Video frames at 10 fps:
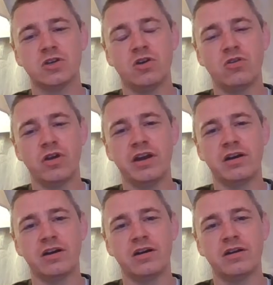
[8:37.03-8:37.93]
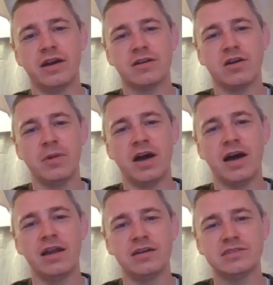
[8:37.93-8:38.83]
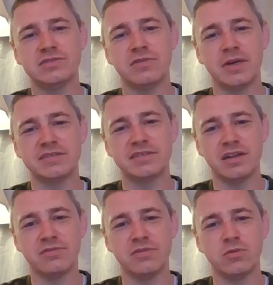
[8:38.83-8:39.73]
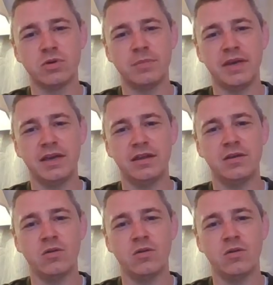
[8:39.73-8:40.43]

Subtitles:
career, a couple of highlights for myself would have been,